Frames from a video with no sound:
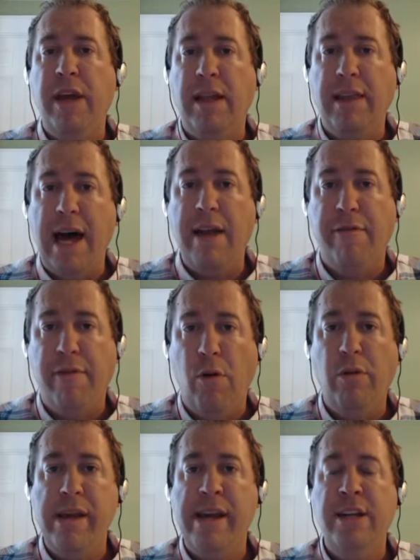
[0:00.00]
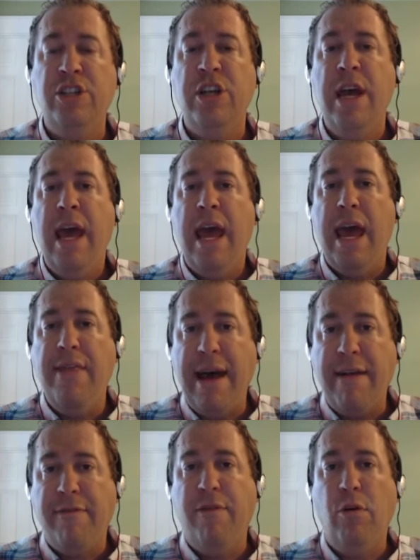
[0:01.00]
a lot of foliage, and
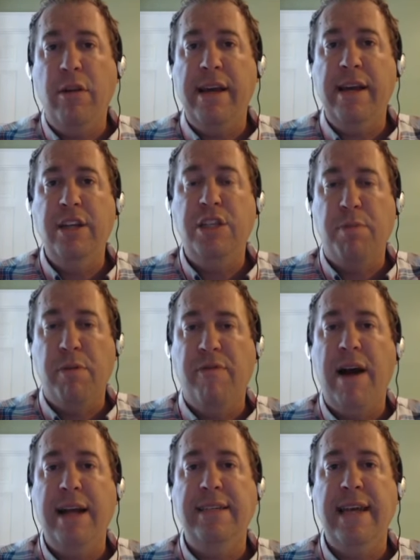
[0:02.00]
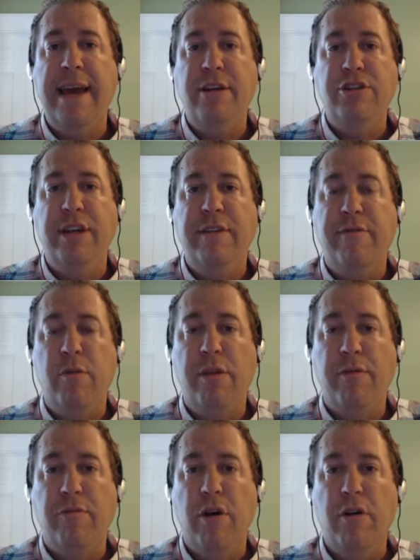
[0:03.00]
that foliage provides energy for
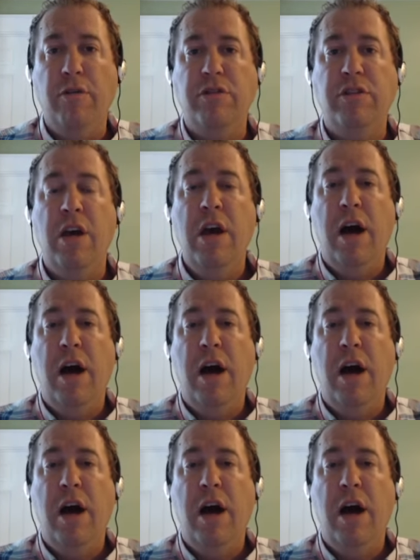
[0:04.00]
the rose.